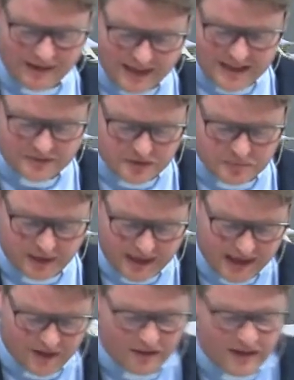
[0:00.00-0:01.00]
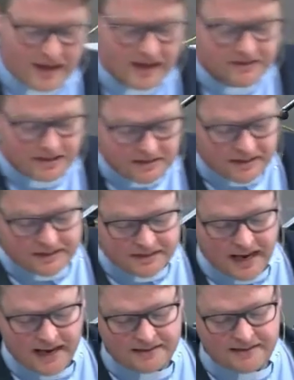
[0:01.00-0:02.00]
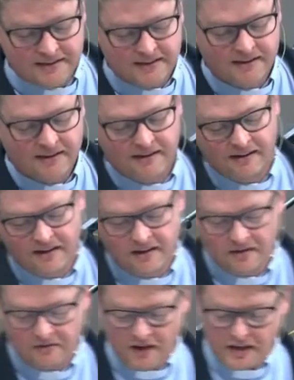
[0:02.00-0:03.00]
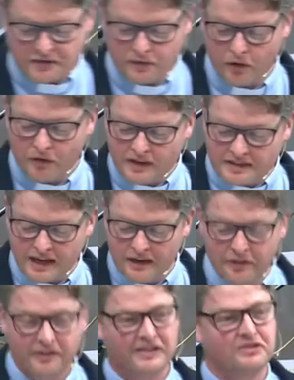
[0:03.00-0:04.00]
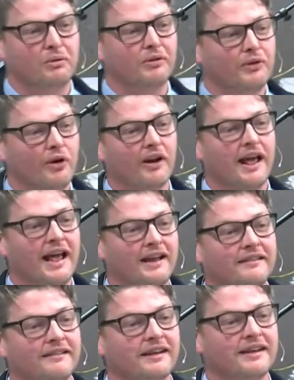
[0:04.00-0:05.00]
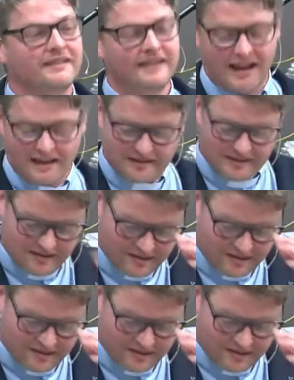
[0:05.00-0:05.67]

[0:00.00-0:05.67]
Lazarus being ill, Jesus said, verse 4, "This illness will not end in death.